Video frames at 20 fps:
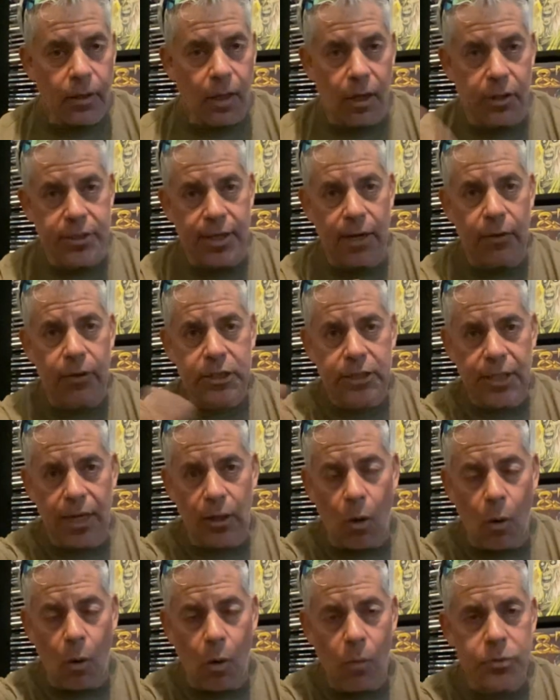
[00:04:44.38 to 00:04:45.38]
Derek St.
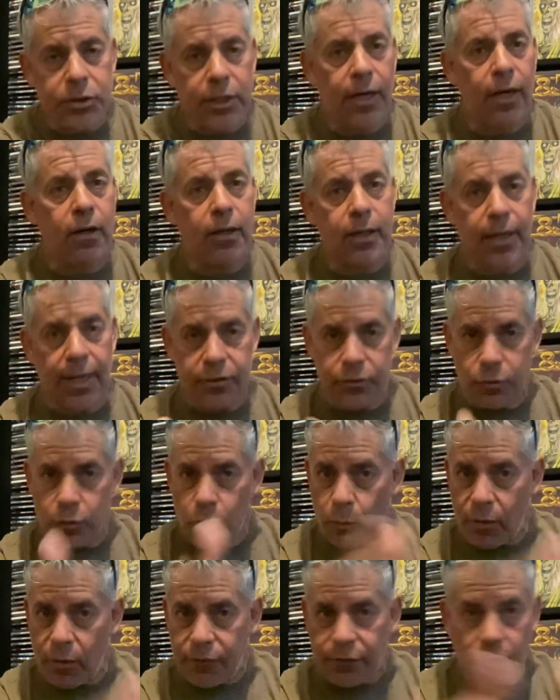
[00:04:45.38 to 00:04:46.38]
Holmes there, and they do the
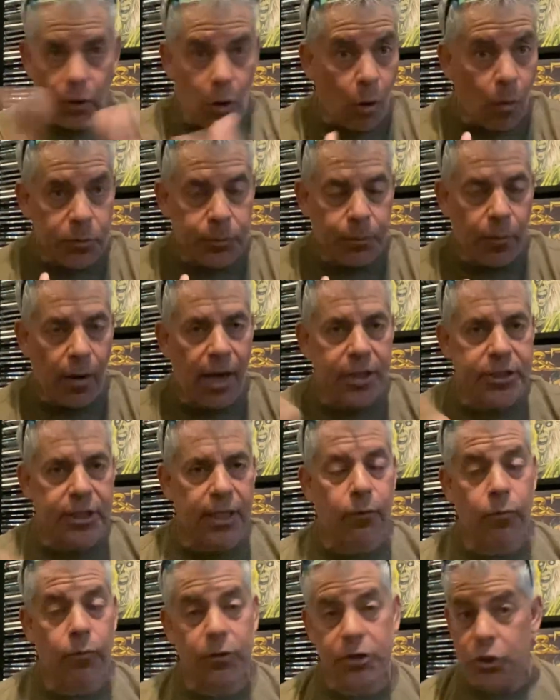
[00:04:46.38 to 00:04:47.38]
Whitford Holmes
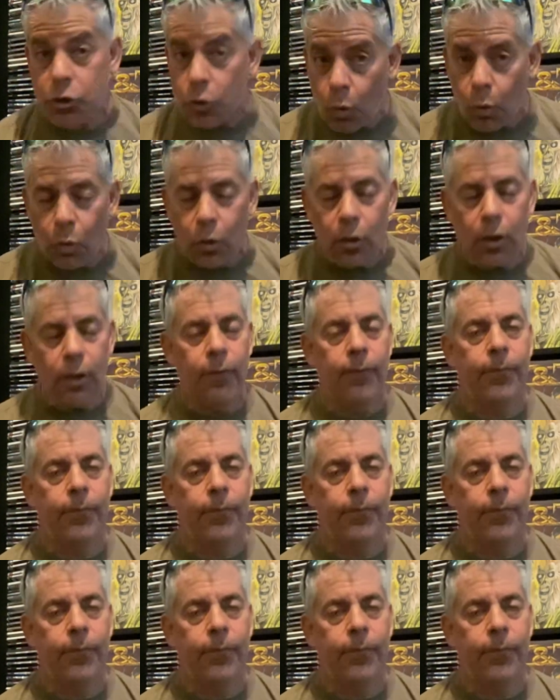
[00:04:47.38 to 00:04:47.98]
project, which is cool.